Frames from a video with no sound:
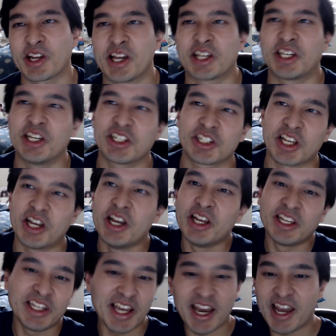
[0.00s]
And Kisa's like,
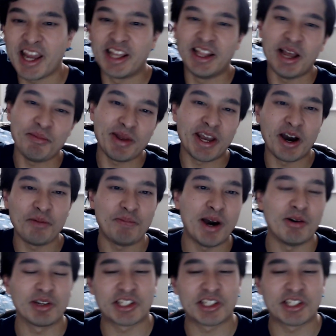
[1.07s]
yay, let me help out with